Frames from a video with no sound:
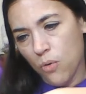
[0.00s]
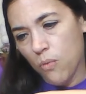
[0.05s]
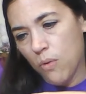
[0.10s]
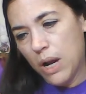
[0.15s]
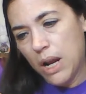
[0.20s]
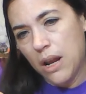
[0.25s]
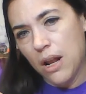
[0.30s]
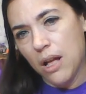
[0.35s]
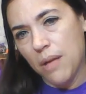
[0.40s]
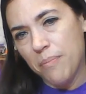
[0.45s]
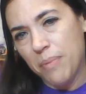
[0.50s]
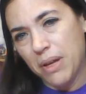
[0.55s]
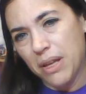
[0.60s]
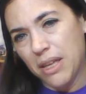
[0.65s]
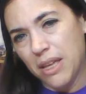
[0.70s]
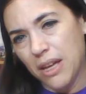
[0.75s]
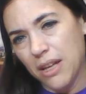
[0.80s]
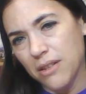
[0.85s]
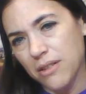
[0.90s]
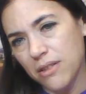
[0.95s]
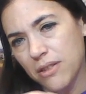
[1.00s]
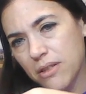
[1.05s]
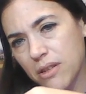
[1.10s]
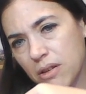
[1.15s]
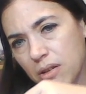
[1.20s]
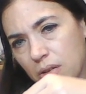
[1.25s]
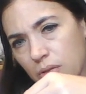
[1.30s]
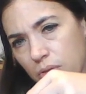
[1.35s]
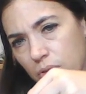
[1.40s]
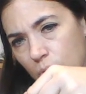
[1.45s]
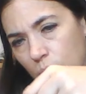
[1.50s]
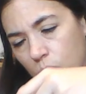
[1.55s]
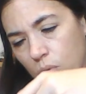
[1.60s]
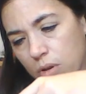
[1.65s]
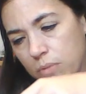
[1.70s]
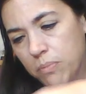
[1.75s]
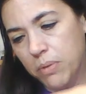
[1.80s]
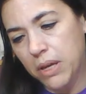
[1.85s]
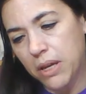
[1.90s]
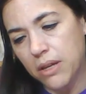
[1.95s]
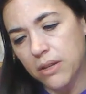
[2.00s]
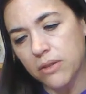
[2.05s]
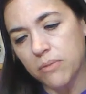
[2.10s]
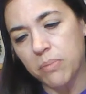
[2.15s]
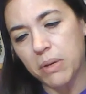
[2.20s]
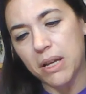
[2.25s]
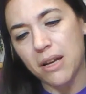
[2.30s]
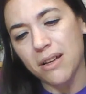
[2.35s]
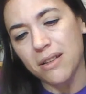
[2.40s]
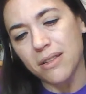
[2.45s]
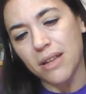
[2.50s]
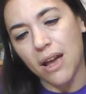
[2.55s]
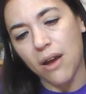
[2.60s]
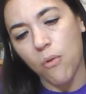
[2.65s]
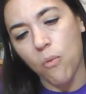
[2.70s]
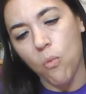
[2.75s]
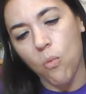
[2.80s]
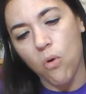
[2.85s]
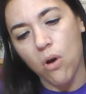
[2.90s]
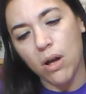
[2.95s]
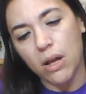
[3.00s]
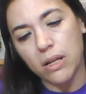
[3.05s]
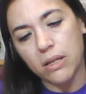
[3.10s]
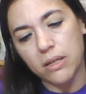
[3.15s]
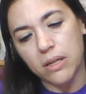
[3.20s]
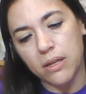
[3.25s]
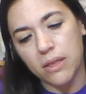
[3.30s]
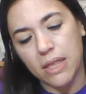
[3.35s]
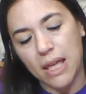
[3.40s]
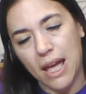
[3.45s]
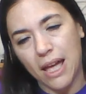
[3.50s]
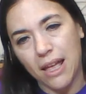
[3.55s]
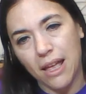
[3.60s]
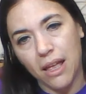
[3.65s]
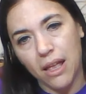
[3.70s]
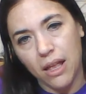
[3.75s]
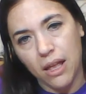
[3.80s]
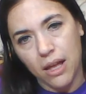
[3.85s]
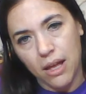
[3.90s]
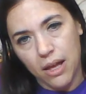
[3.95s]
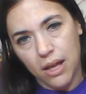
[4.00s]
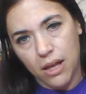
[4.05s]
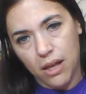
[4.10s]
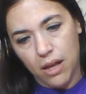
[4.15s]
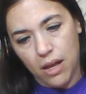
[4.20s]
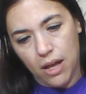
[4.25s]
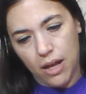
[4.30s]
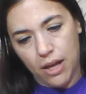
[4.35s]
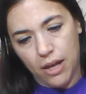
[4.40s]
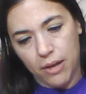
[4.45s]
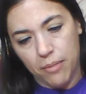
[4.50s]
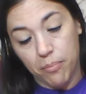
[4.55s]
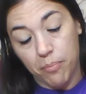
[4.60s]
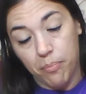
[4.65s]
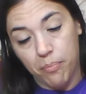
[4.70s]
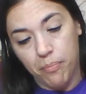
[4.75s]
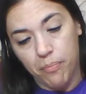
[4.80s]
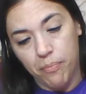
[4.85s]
right up against the wood piece because I want that uh,